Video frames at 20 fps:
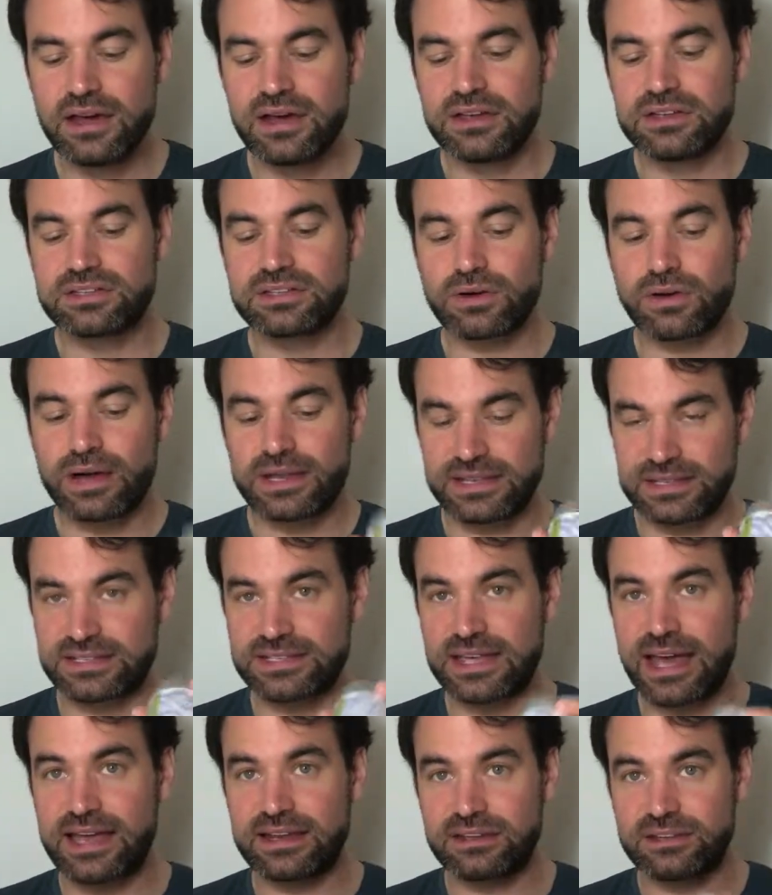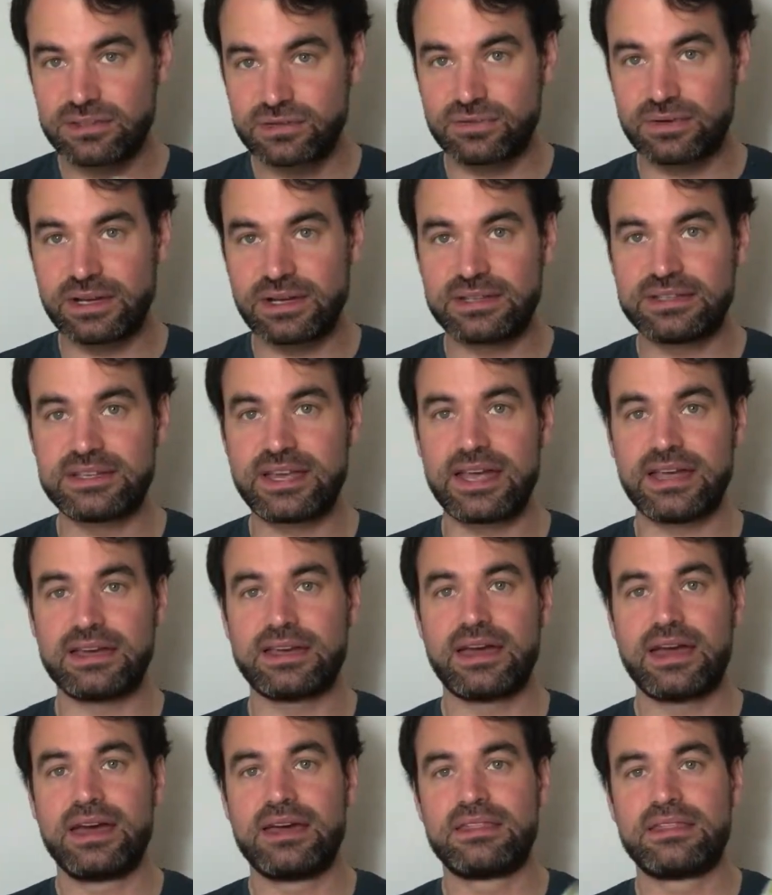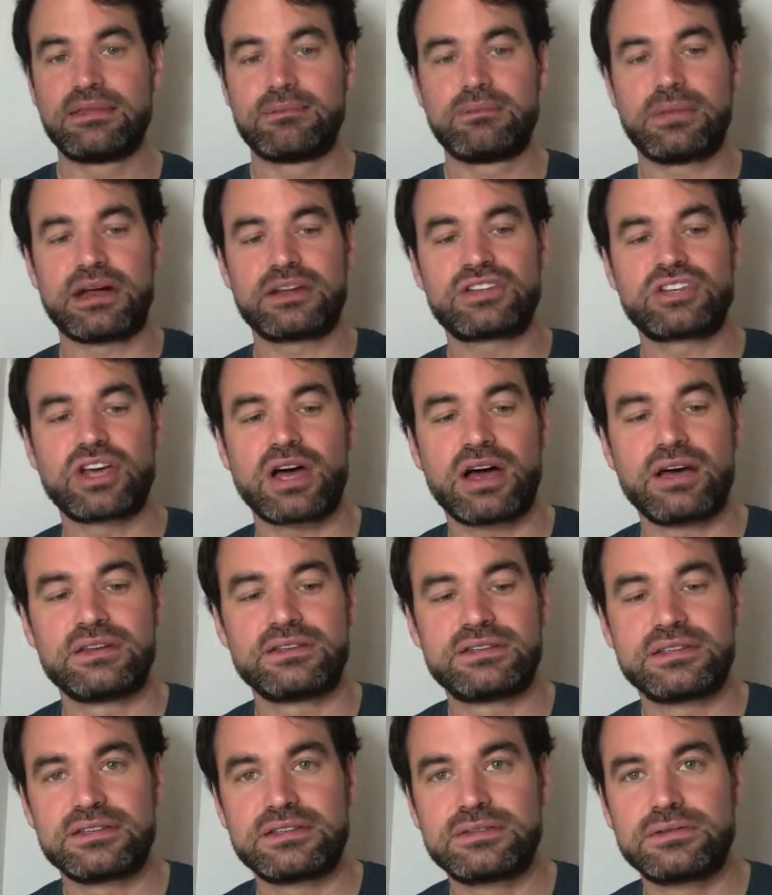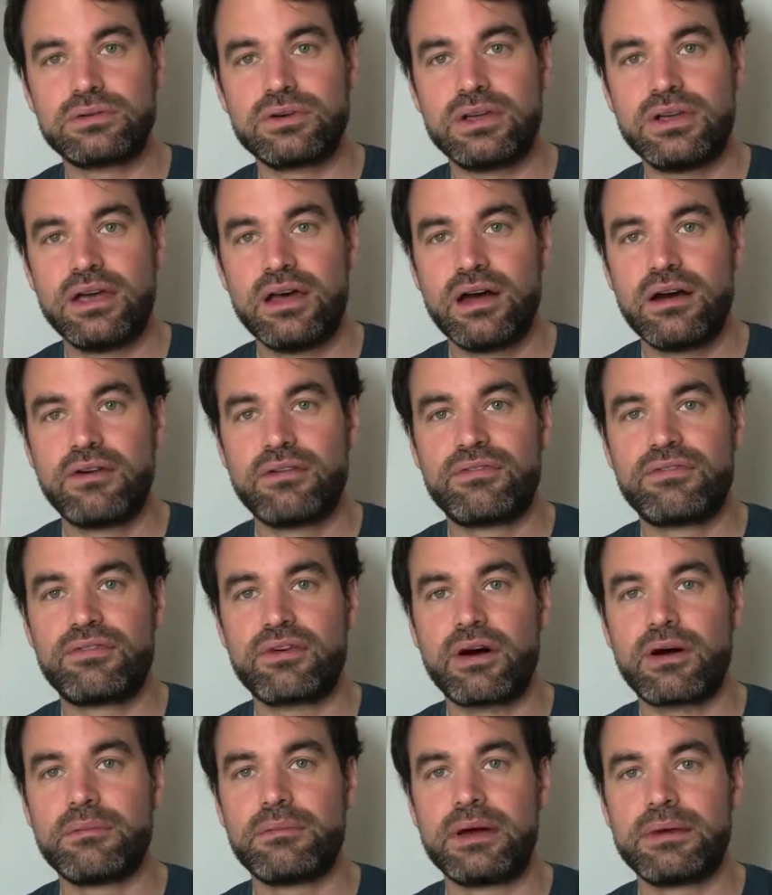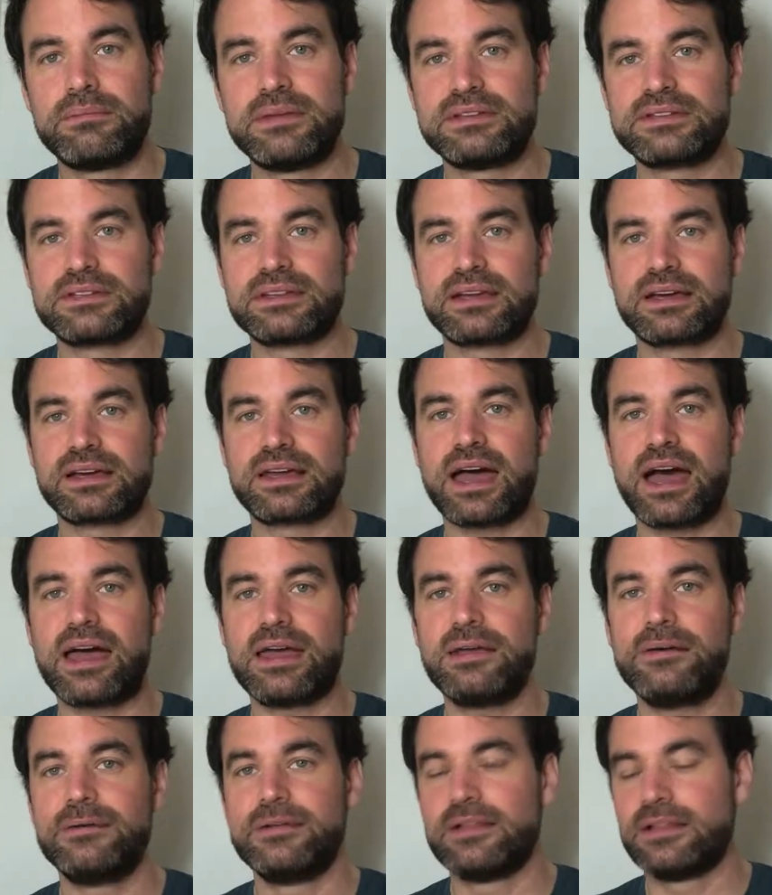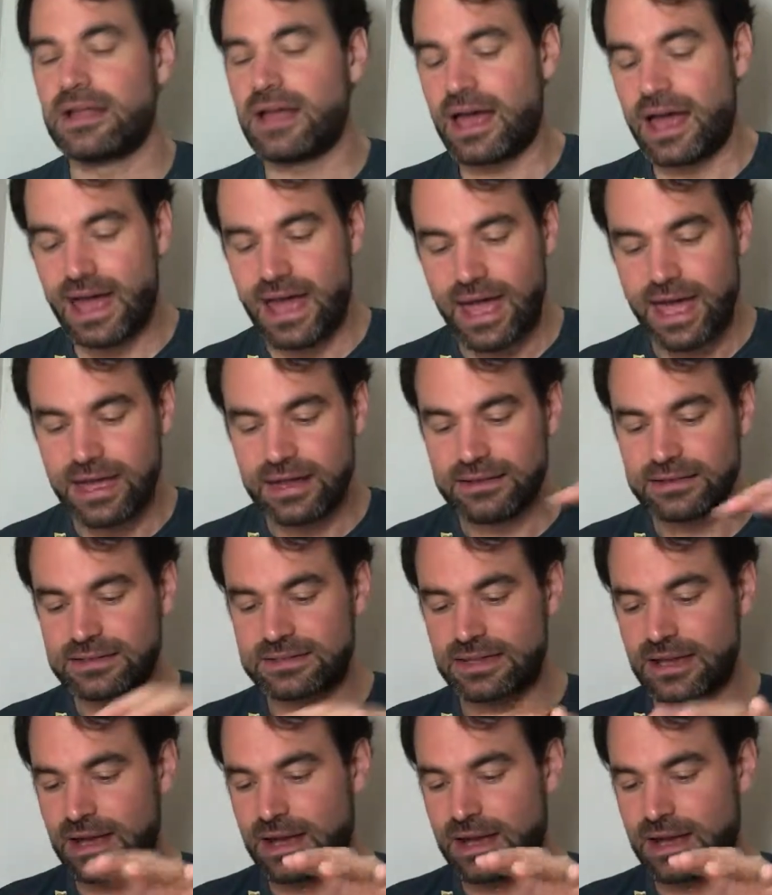So I decided to really take the matcha sesui from Mr. Nakai. And